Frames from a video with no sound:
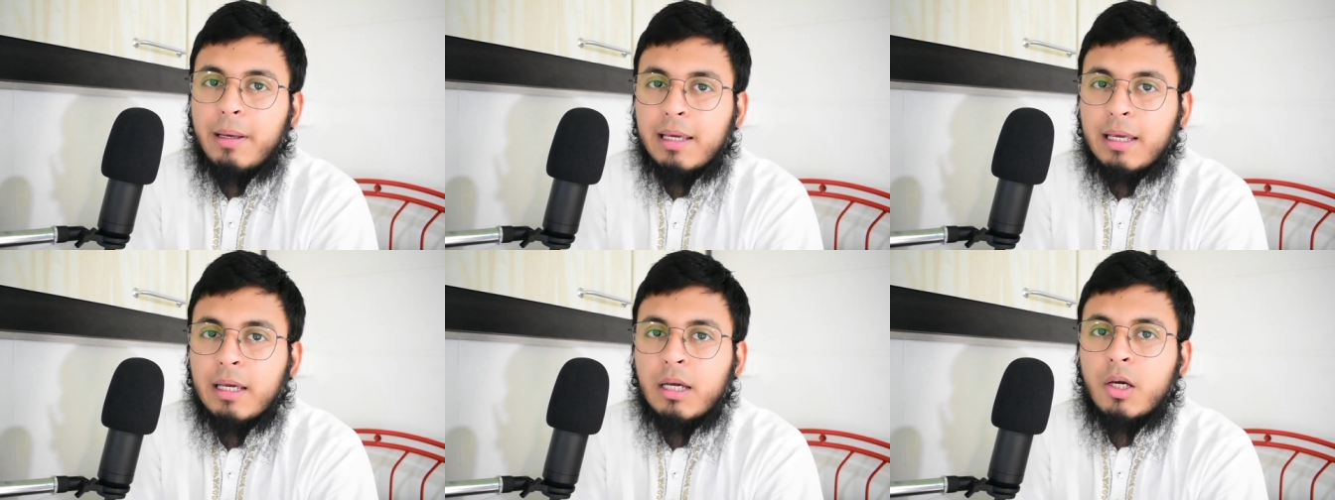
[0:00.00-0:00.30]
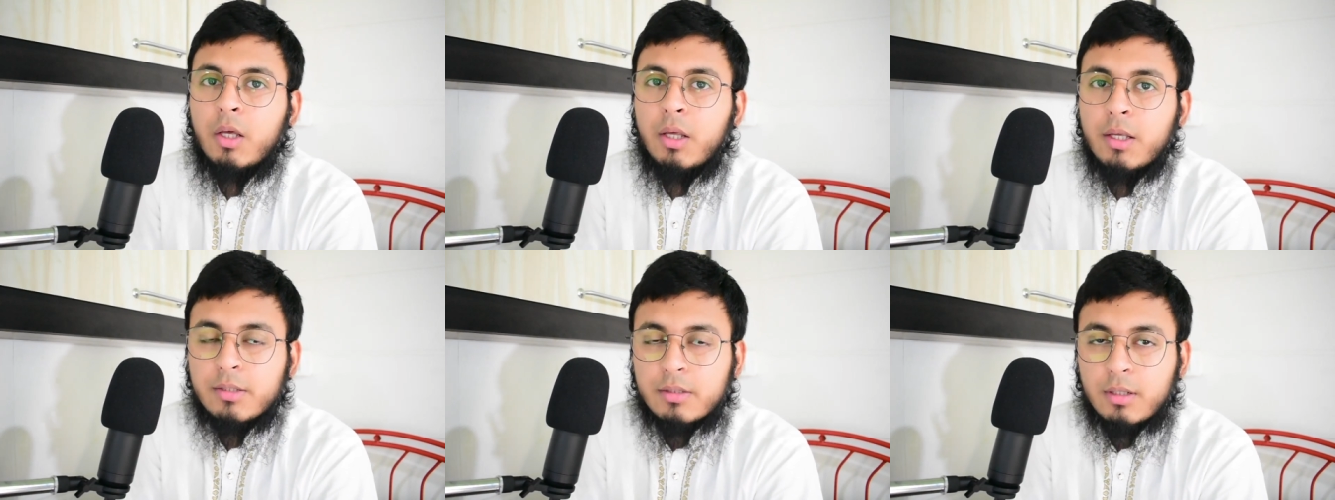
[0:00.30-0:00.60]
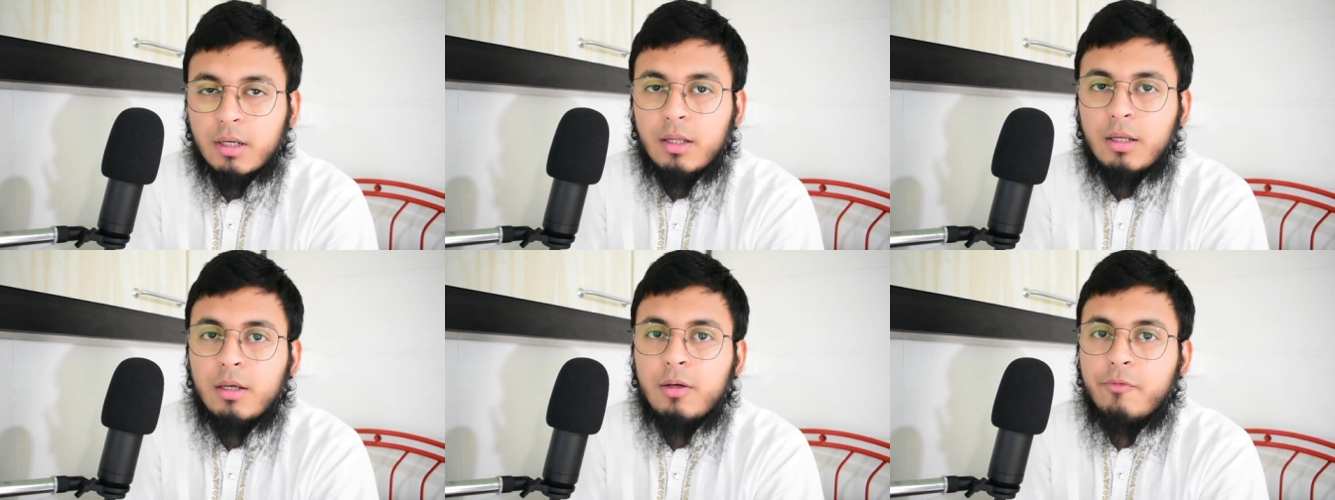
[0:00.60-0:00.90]
making
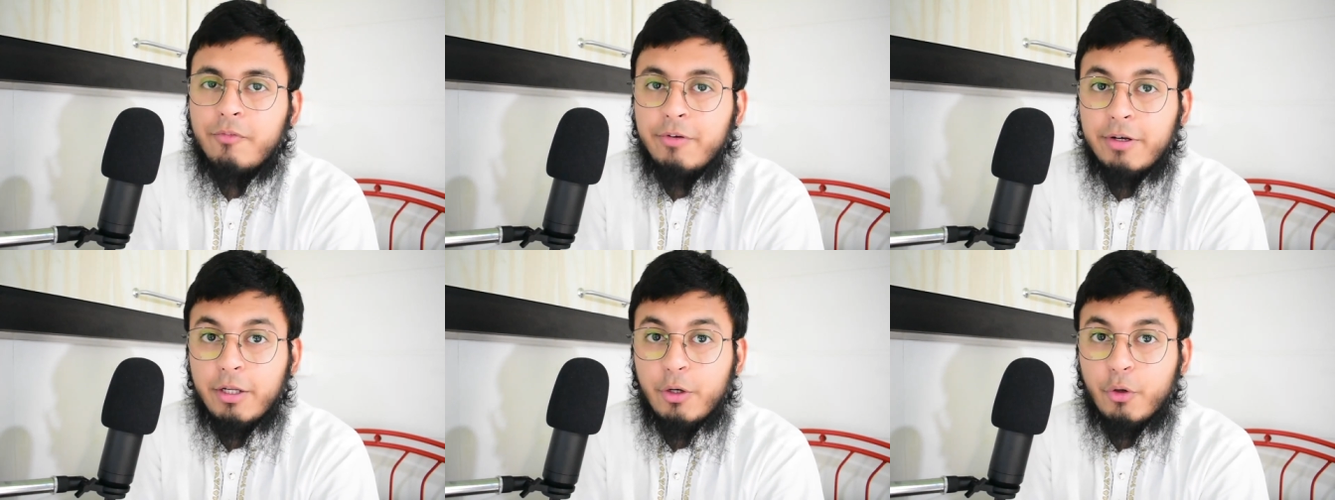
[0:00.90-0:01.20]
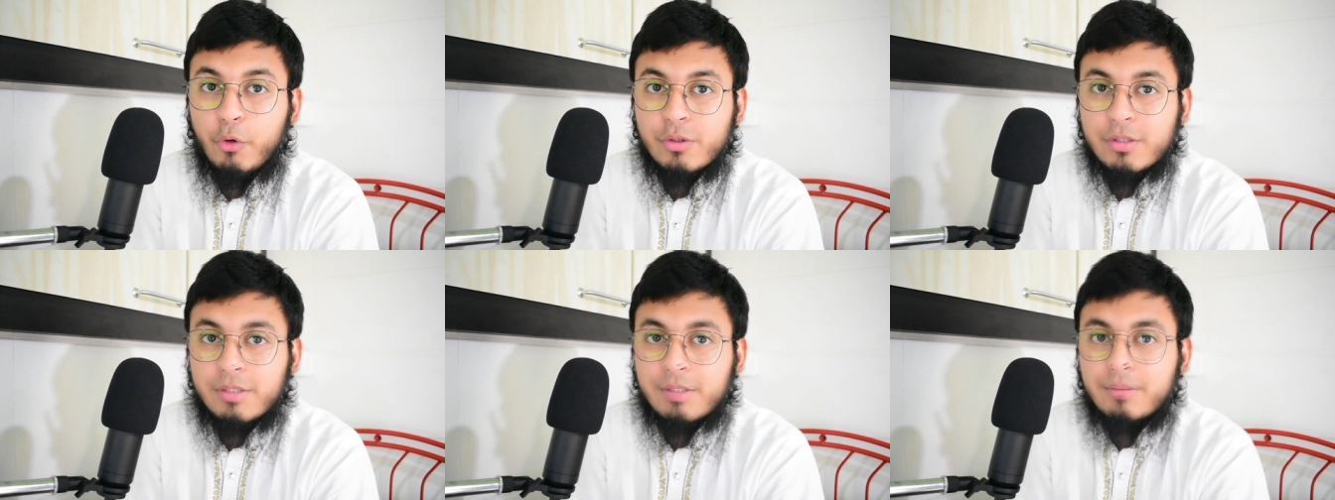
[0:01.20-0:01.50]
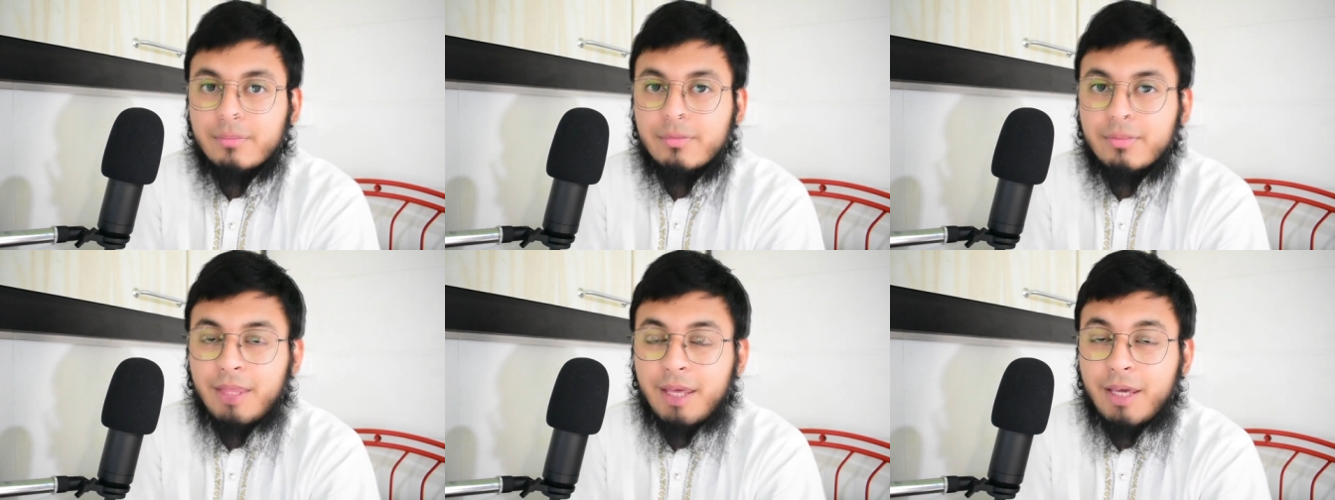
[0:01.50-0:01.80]
stunning videos.
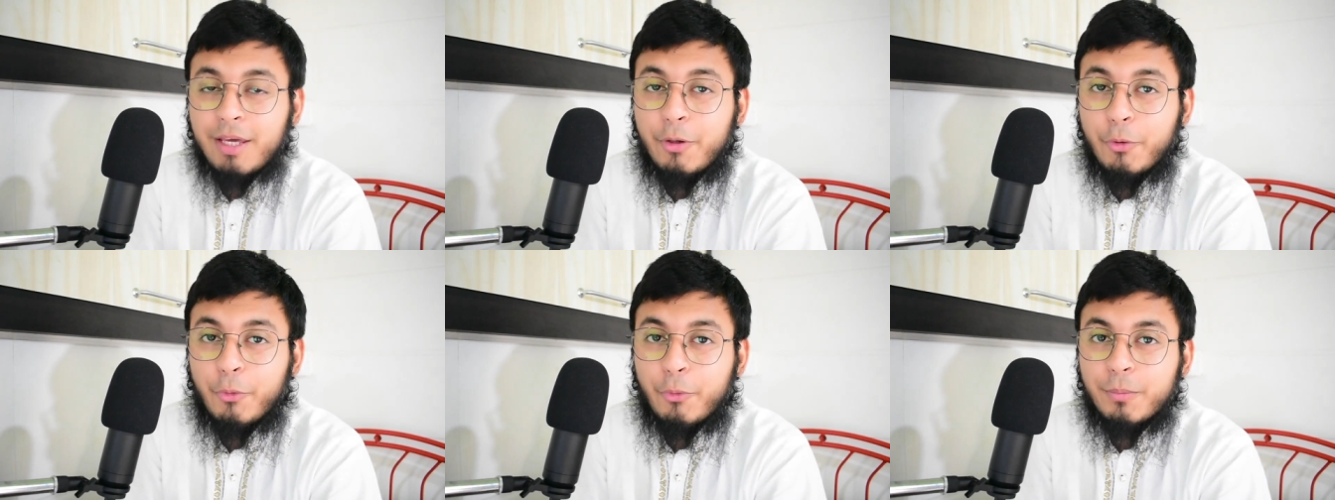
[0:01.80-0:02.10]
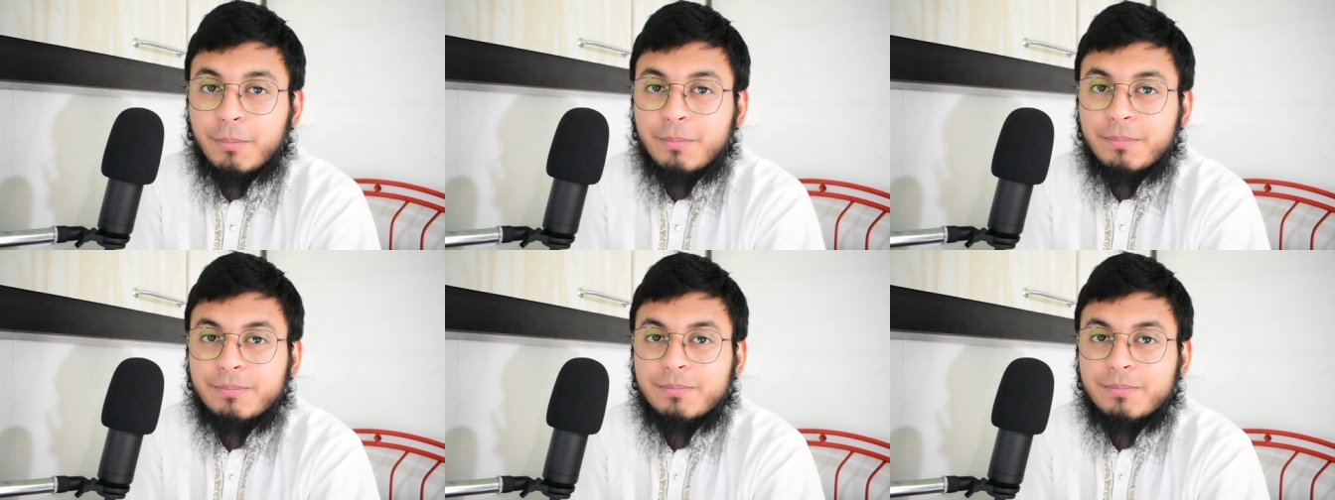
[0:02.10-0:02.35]
Thank you.